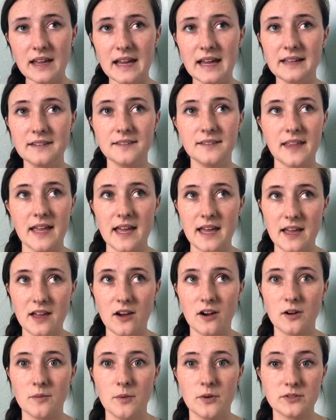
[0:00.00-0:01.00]
and they
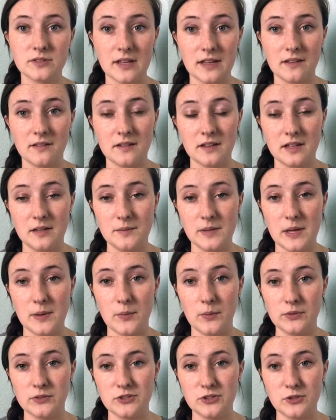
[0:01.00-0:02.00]
are most likely going to be
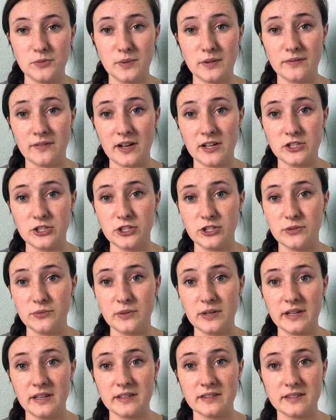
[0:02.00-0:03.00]
able to provide you
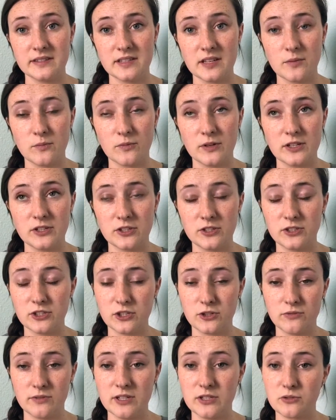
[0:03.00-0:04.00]
with some research
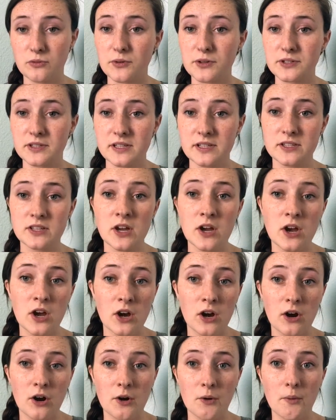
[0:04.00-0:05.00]
or resources
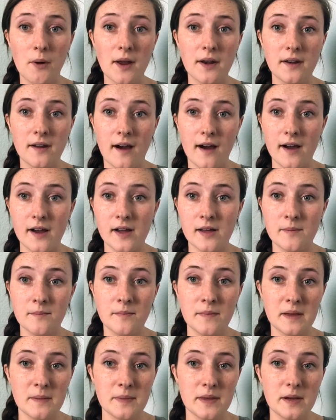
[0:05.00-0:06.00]
or whatnot, and
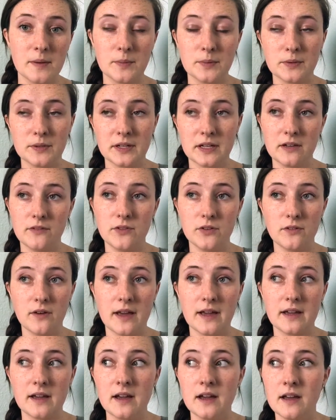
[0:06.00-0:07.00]
may be able to give you
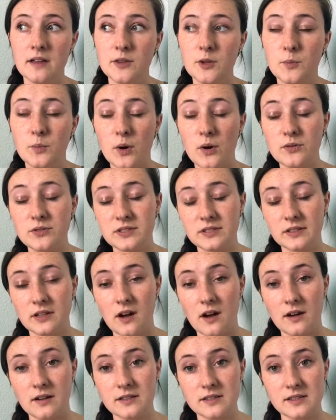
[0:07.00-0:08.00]
like the pros and
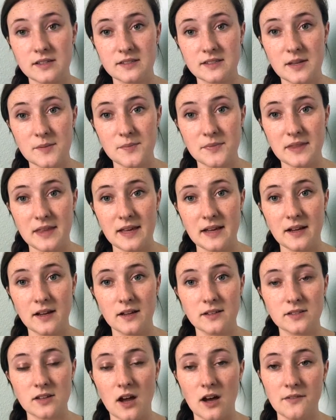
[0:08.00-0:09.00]
cons to some
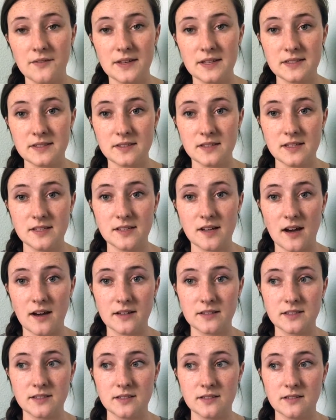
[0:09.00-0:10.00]
things. Obviously
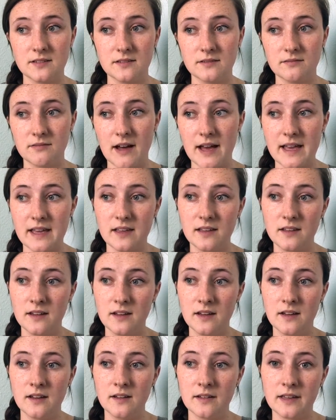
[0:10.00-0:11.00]
not like
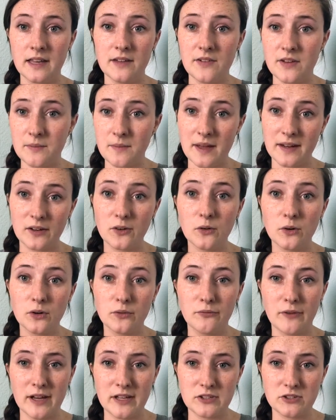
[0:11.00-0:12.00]
giving medical
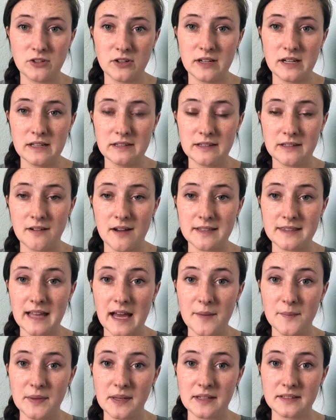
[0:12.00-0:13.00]
advice or anything like
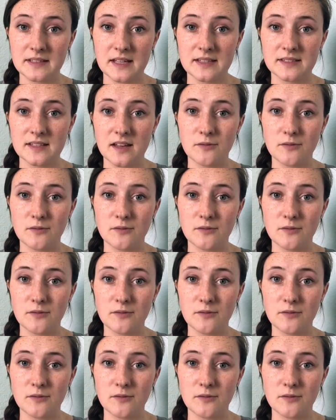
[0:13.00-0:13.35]
that, because that's